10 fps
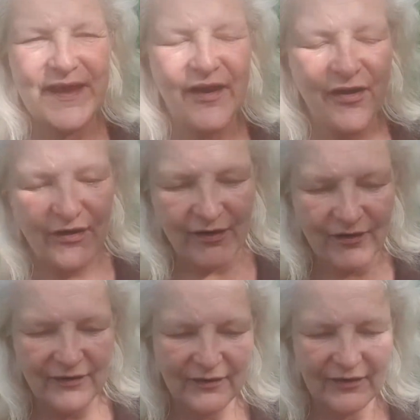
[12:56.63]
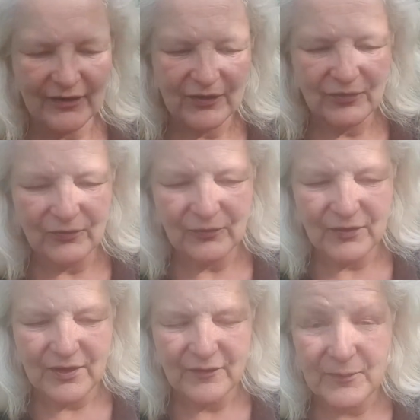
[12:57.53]
are
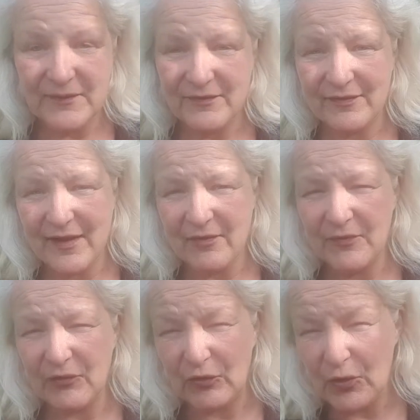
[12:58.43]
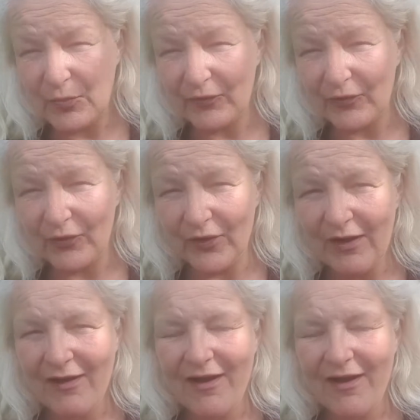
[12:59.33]
species that I've never grown before,